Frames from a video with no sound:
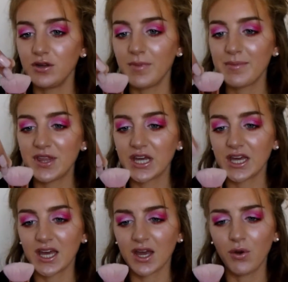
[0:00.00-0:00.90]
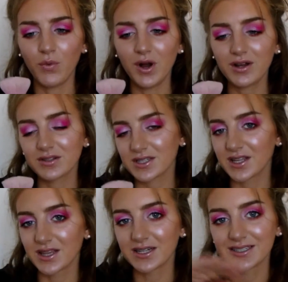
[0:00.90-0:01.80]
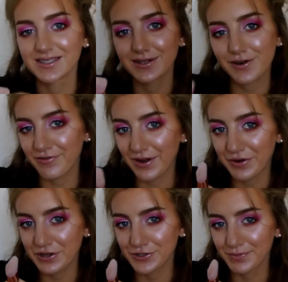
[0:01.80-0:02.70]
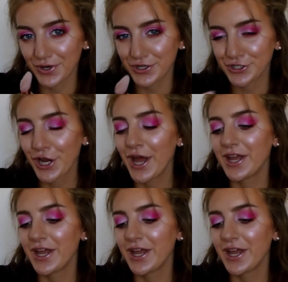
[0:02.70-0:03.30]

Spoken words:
you may be thinking, what? That is not a foundation brush.